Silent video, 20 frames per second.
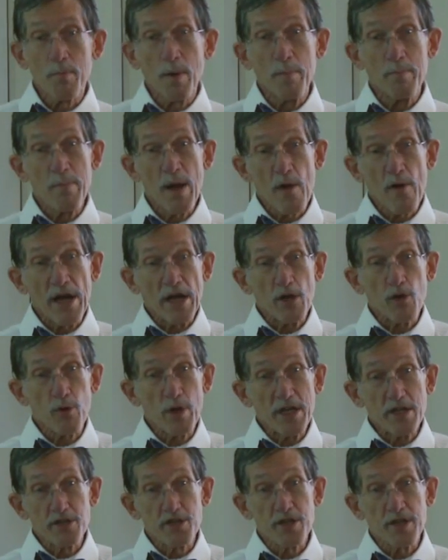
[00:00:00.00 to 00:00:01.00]
but Mary
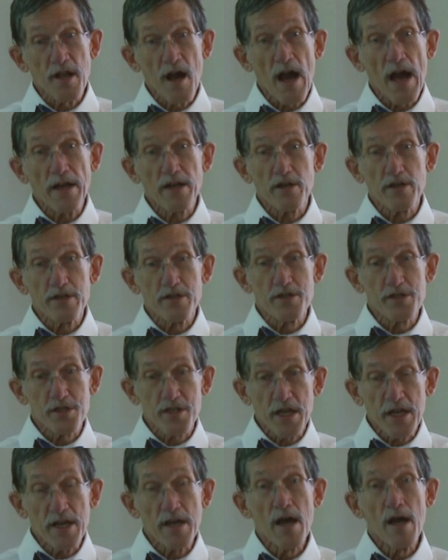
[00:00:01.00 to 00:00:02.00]
Creech and I could
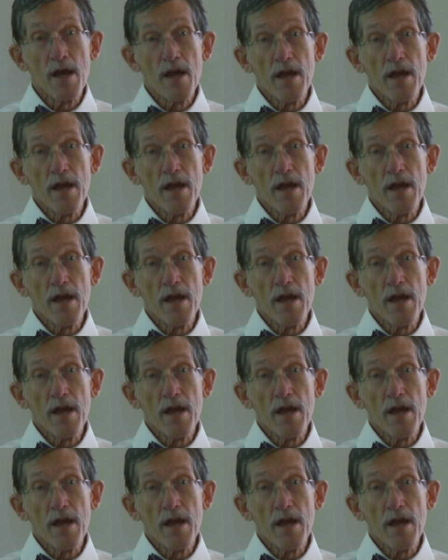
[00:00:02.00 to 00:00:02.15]
see